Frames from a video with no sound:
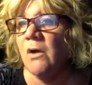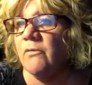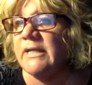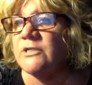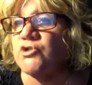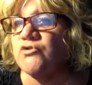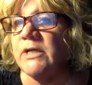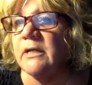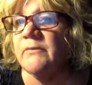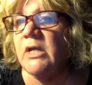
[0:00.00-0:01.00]

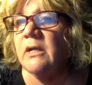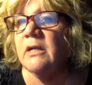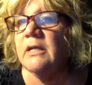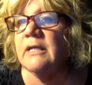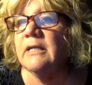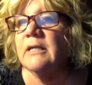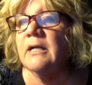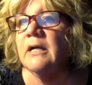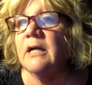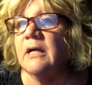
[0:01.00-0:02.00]
Andrea.
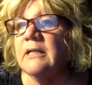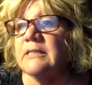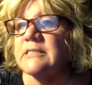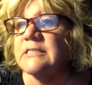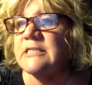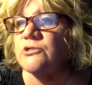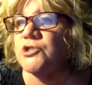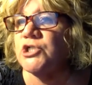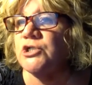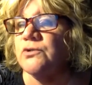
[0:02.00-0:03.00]
Let's see, your
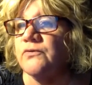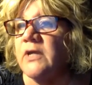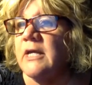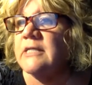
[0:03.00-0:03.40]
tooth.